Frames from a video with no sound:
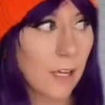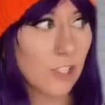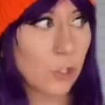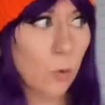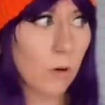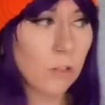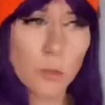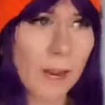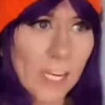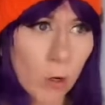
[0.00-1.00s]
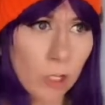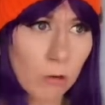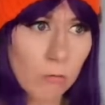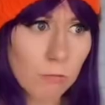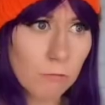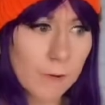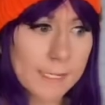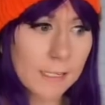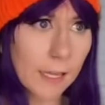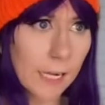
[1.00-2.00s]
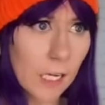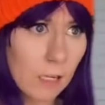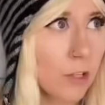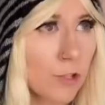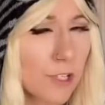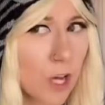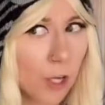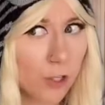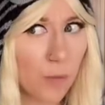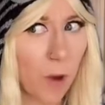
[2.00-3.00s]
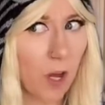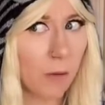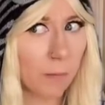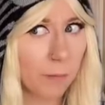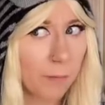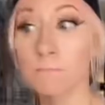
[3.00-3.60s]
do do I know you, crazy lady? You just called her mom.